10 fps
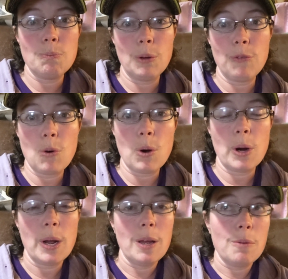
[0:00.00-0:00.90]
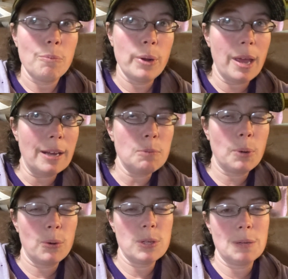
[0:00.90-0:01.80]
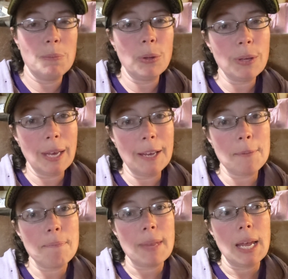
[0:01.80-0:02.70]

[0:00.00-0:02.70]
before pre and post milking,